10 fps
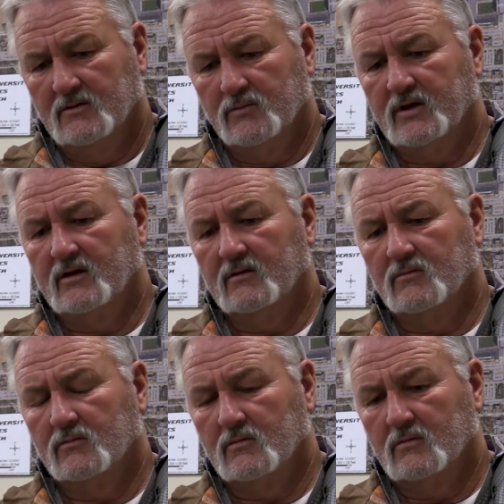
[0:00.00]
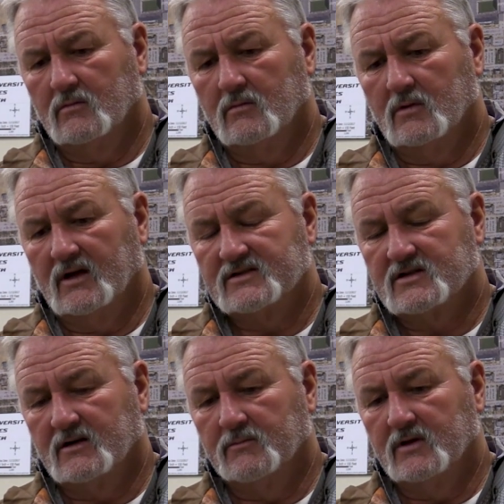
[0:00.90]
being
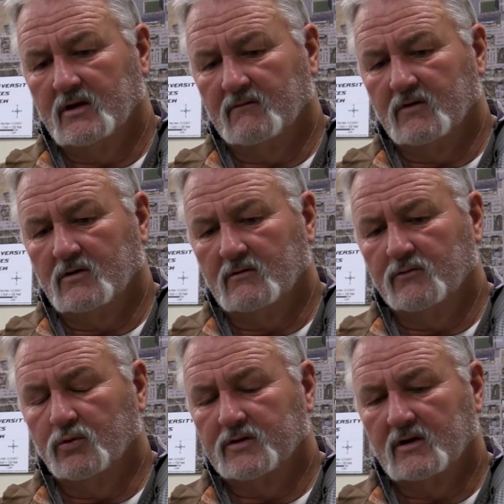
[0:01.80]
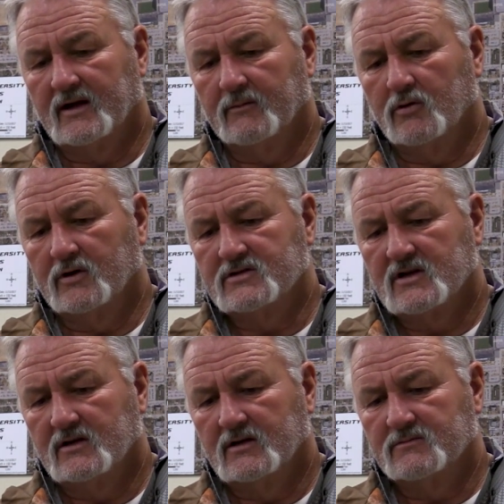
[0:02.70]
involved with the library
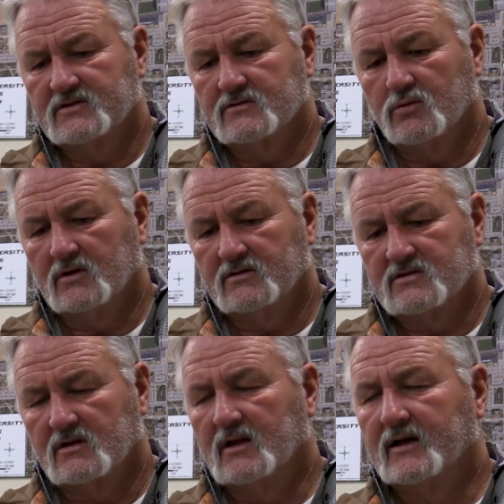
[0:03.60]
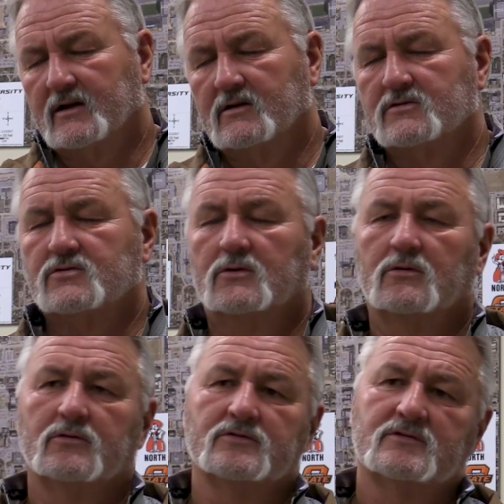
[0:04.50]
chimes as well as the lighting
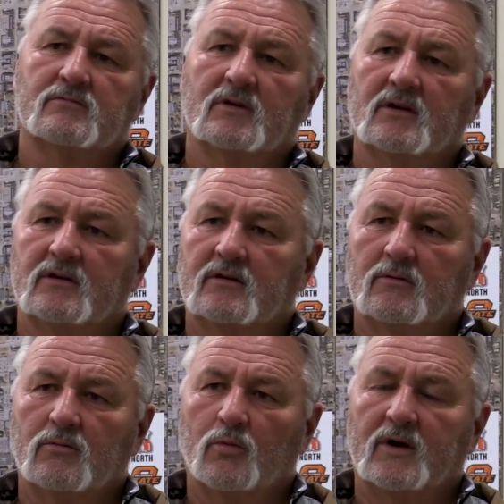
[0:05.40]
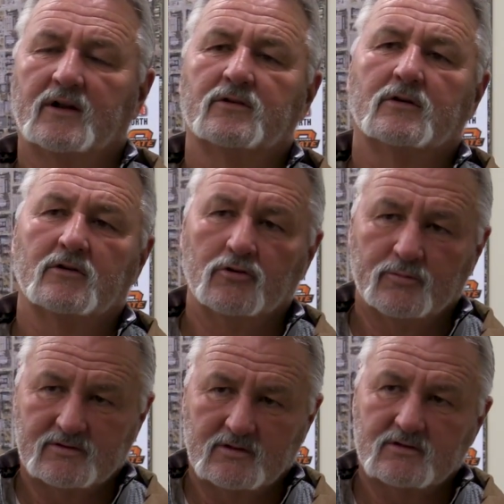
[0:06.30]
controllers when I took a new
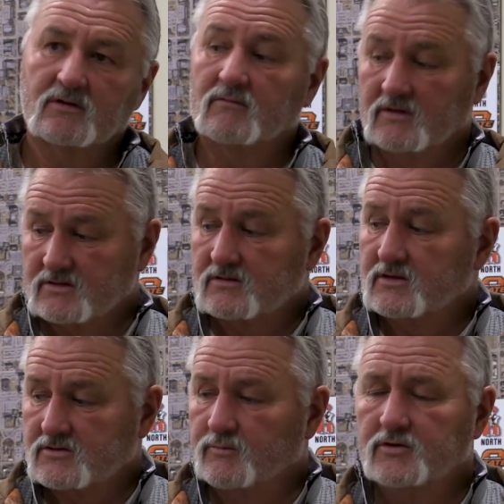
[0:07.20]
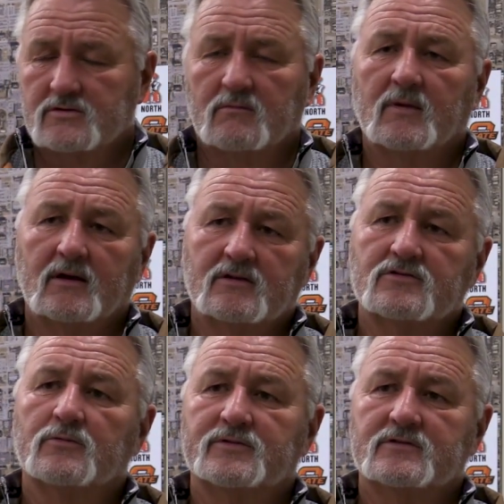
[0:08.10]
position, this distribution
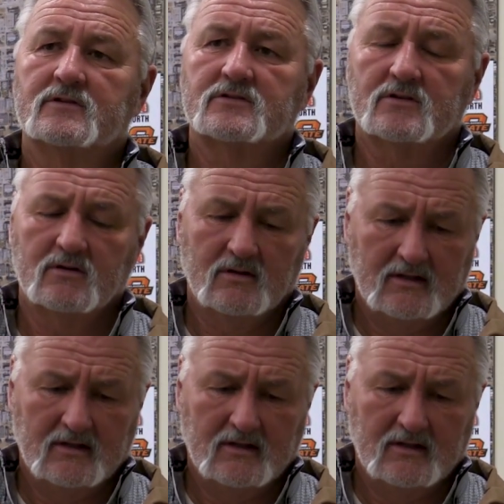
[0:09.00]
manager position.